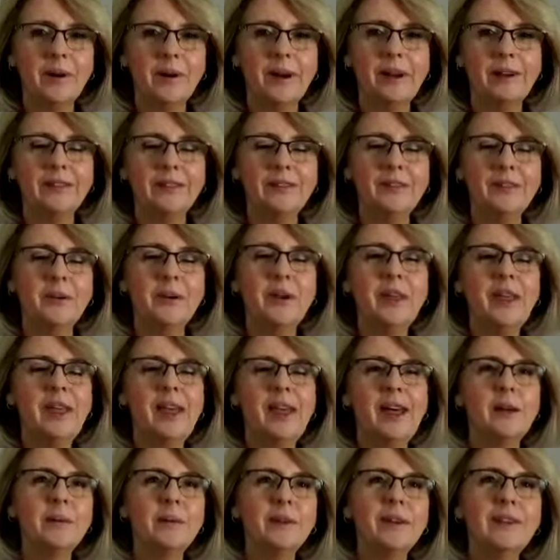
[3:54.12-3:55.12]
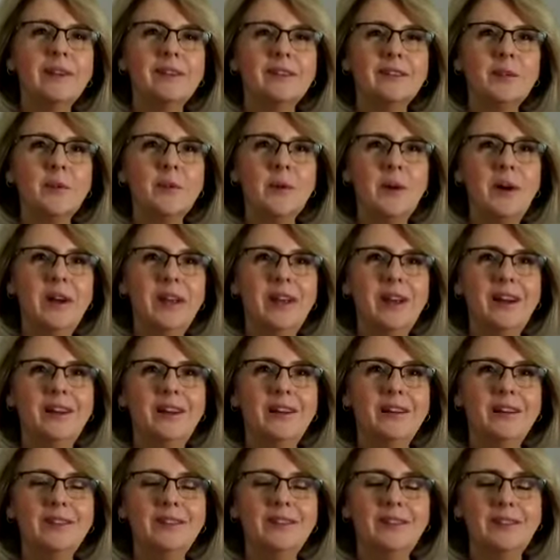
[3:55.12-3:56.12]
So, it's quite
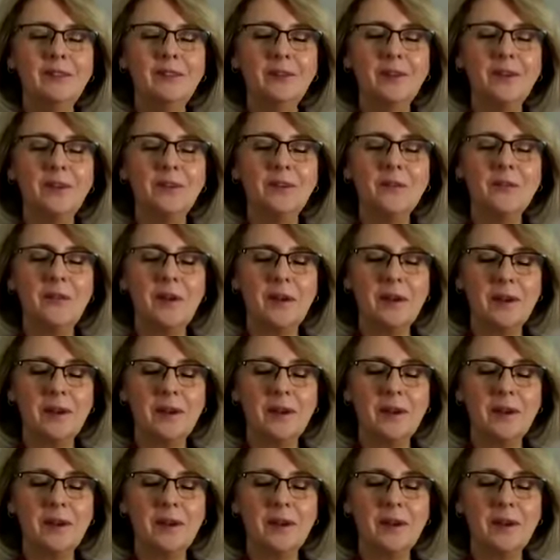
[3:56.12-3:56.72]
hard to sort of